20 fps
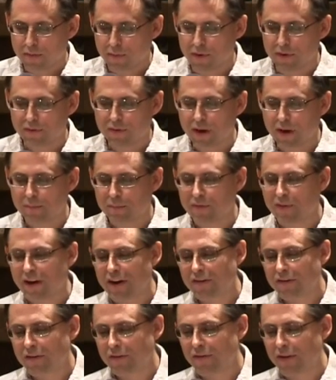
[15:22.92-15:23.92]
We have come
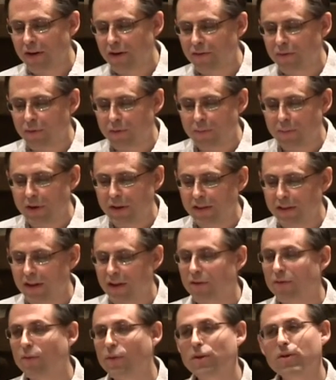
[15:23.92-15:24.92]
face to face with many
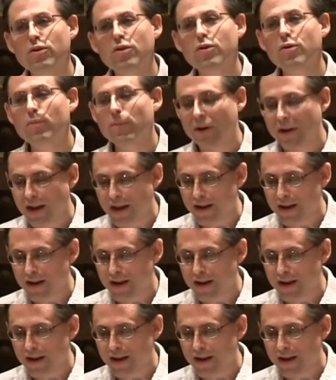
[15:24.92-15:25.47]
things we knew but